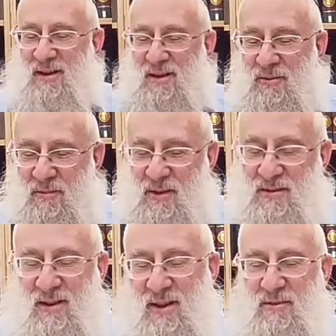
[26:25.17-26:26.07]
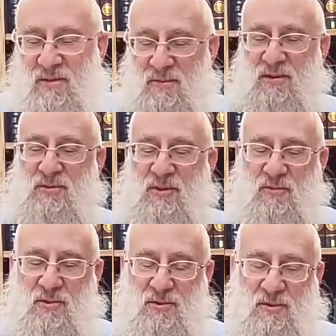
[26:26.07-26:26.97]
I don't want to mention it now, but very strong
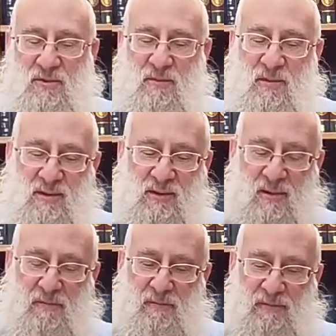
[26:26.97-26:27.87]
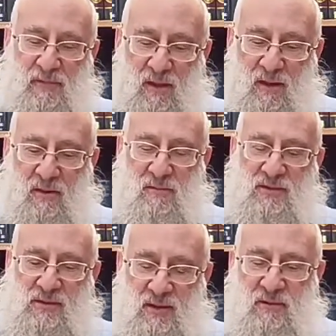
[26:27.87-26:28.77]
words of the rabbis of
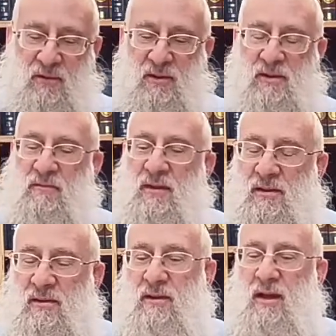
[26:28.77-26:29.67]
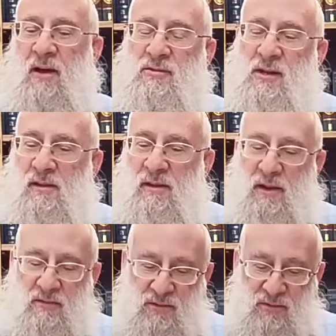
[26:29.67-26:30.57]
the significance of this outside the land
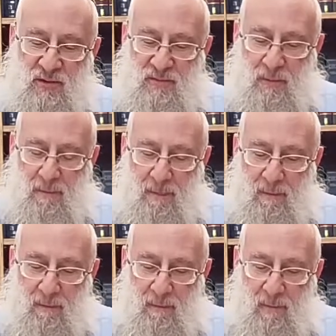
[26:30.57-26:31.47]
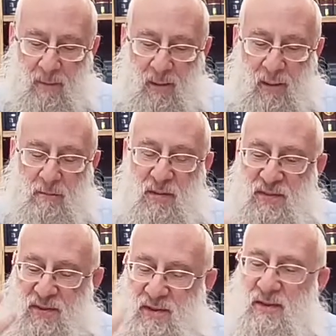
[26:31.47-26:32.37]
of Israel. But
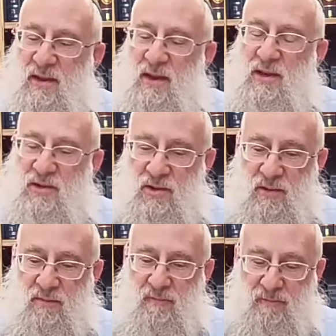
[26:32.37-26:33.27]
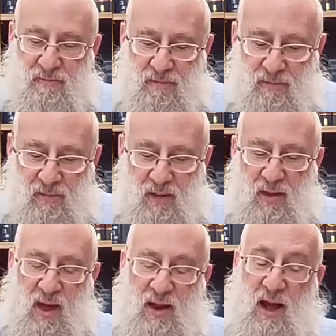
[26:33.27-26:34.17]
this is the nation.
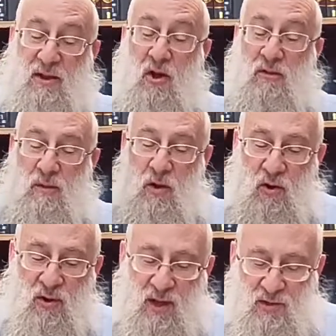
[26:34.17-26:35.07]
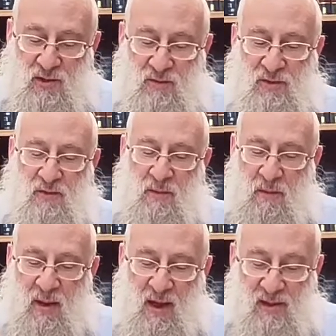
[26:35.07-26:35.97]
And God called them the whole nation. What the
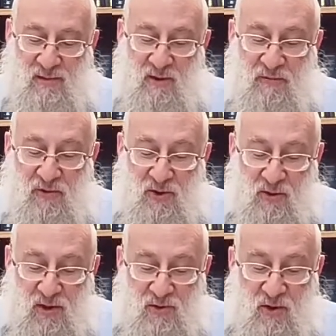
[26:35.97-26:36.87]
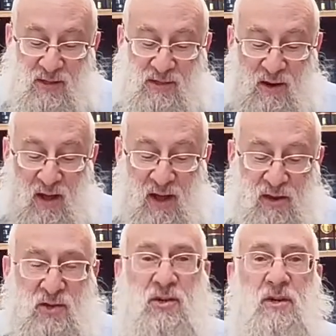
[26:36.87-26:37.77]
Rambam adds. Vafilu hayu asara
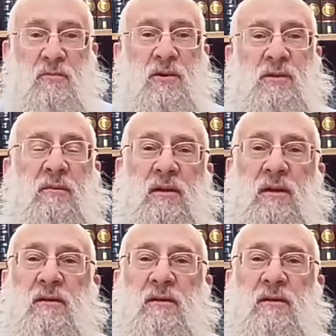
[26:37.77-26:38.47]
anashim. What does that mean?